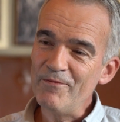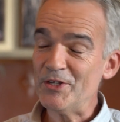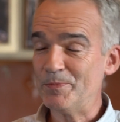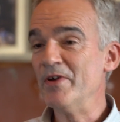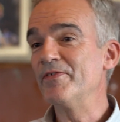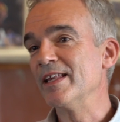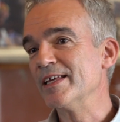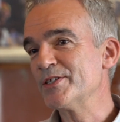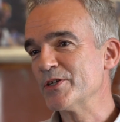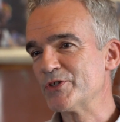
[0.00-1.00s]
It fits
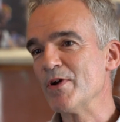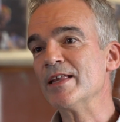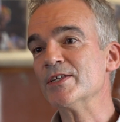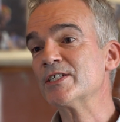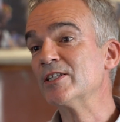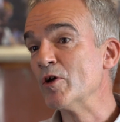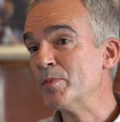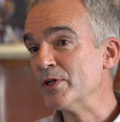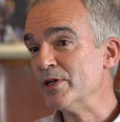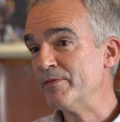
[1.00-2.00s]
perfectly. It's Australia's
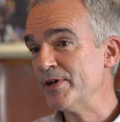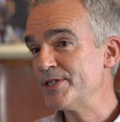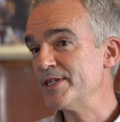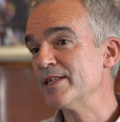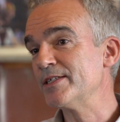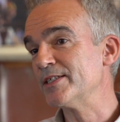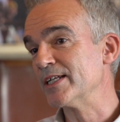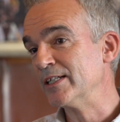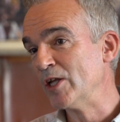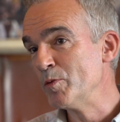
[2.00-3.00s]
global university. This is
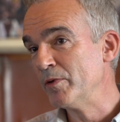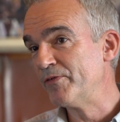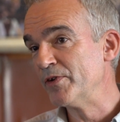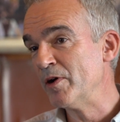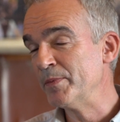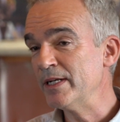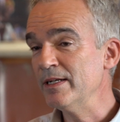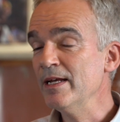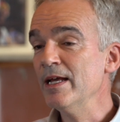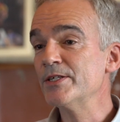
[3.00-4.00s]
a global phenomenon,
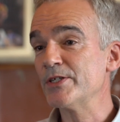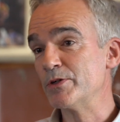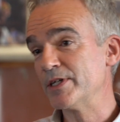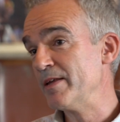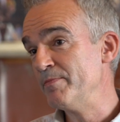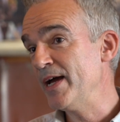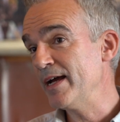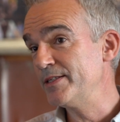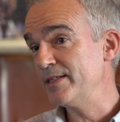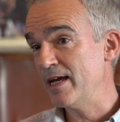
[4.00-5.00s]
social
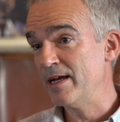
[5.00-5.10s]
impact.